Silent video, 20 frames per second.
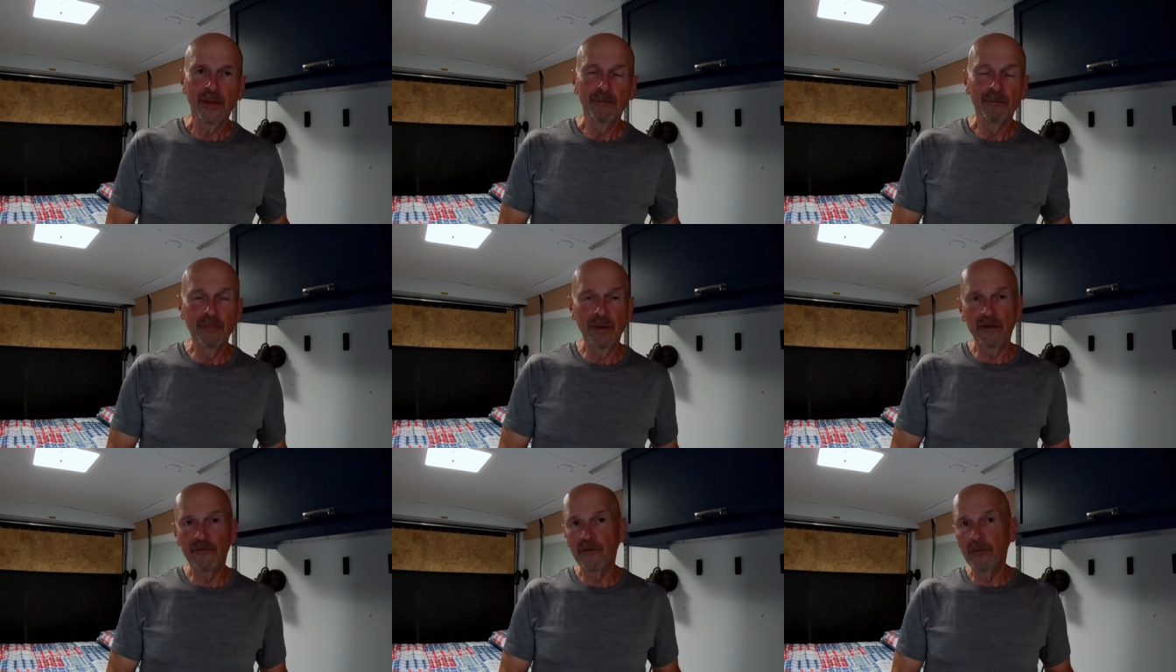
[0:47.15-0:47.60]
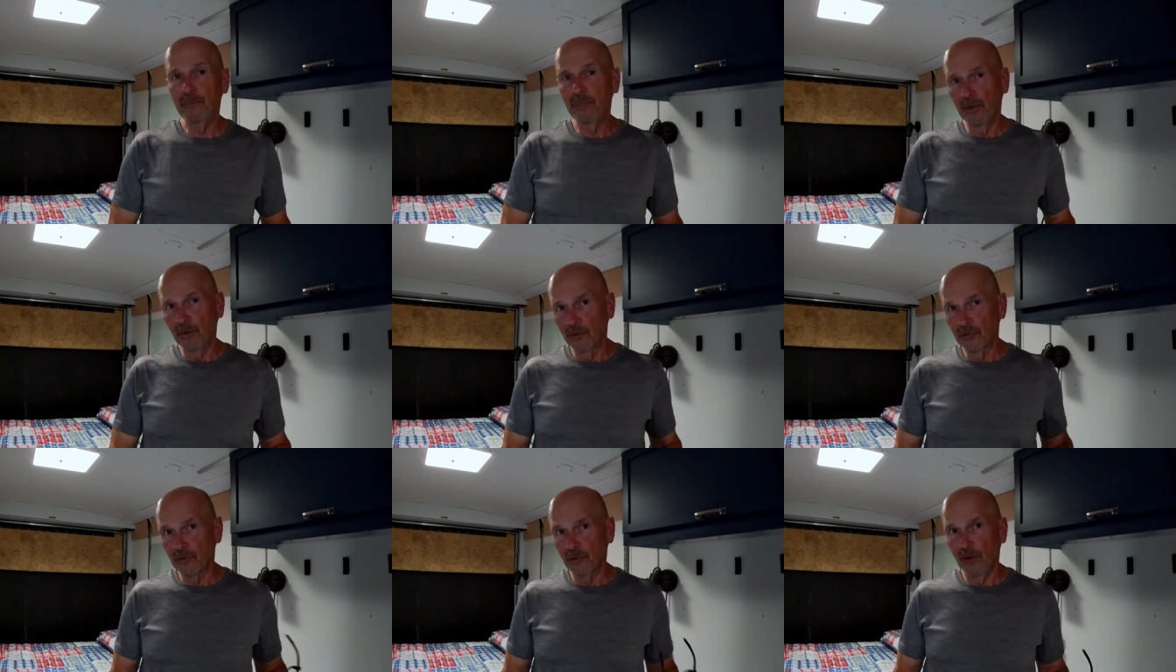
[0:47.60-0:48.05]
But if you
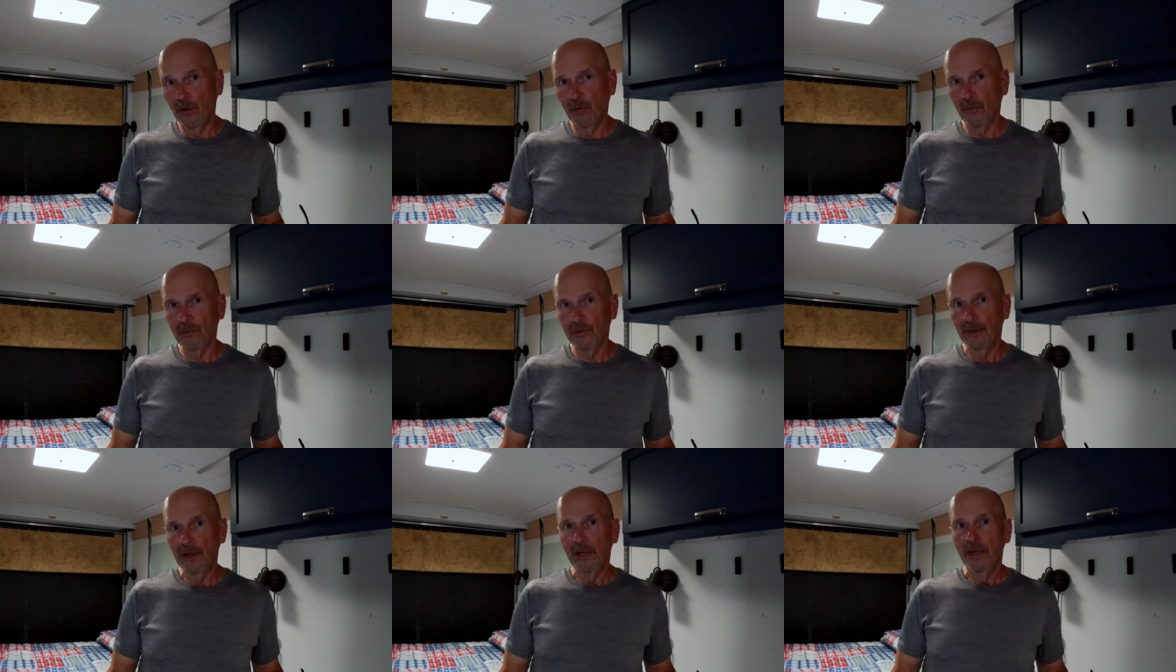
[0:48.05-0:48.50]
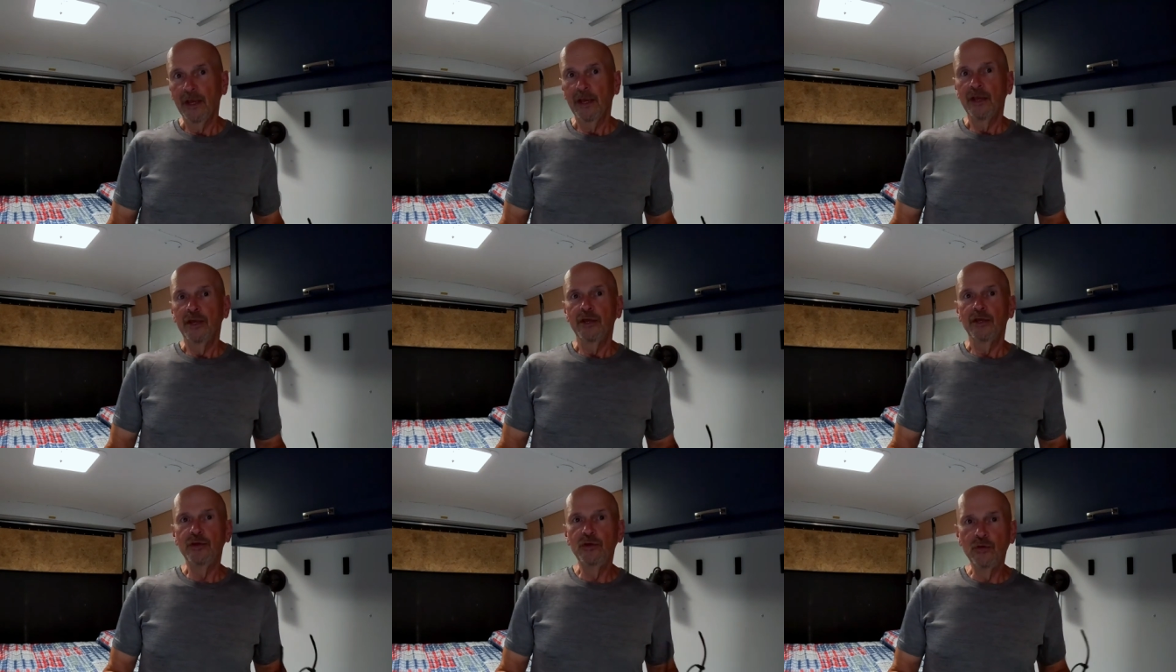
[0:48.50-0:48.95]
build your own,
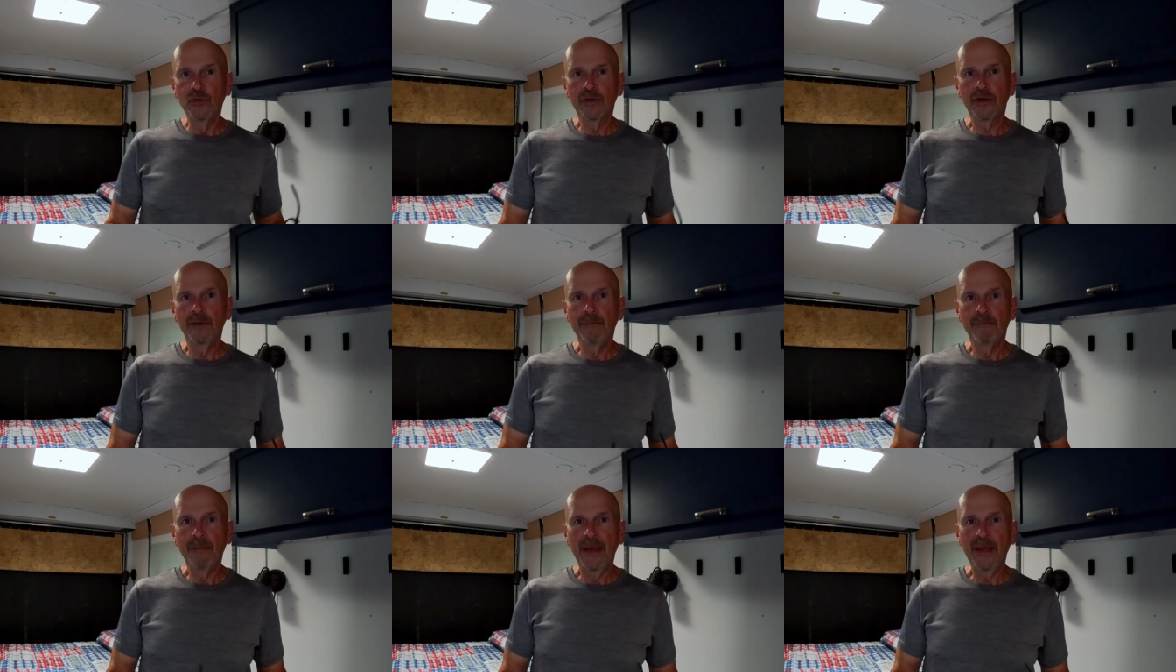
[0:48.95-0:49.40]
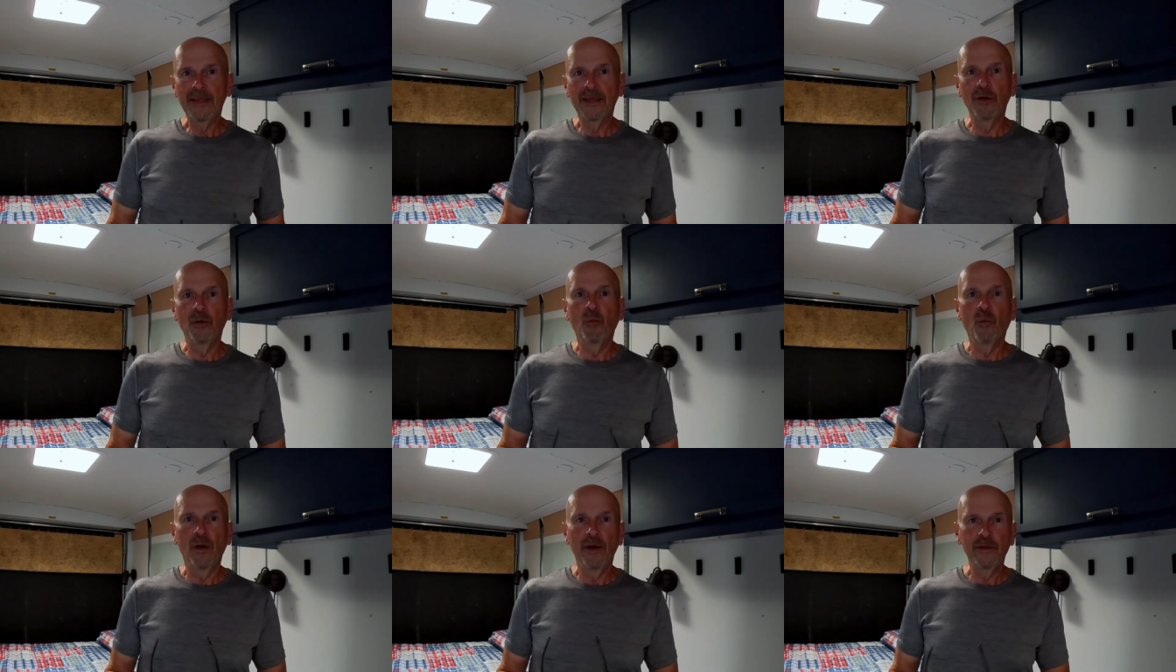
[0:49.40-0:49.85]
you can make
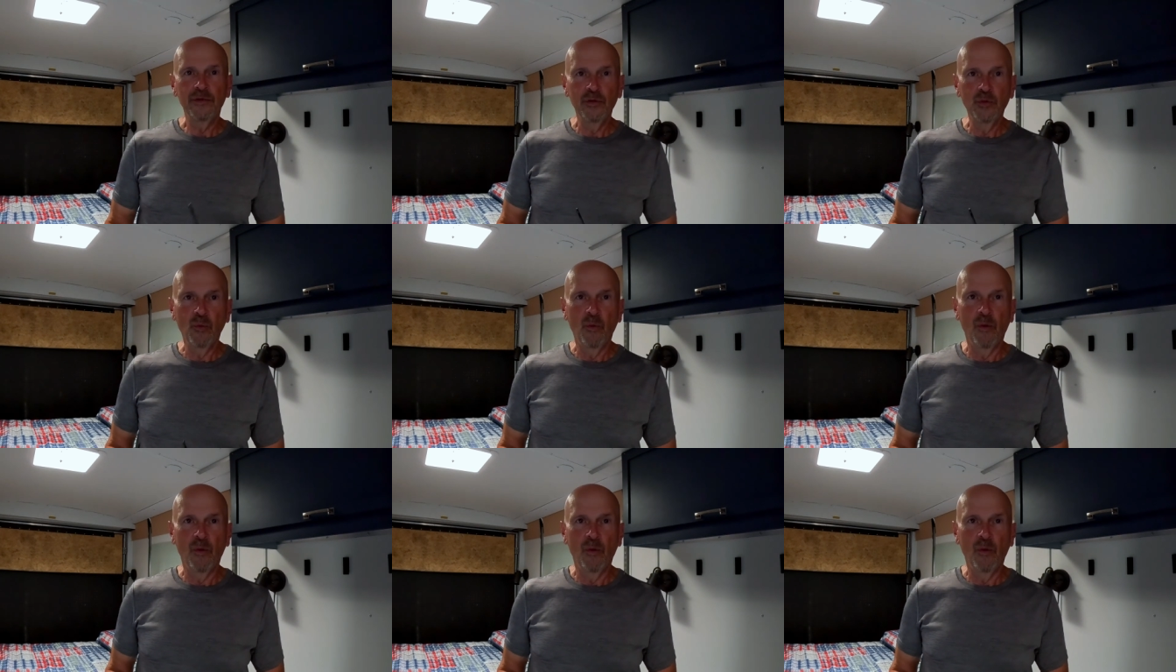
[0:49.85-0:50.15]
it what you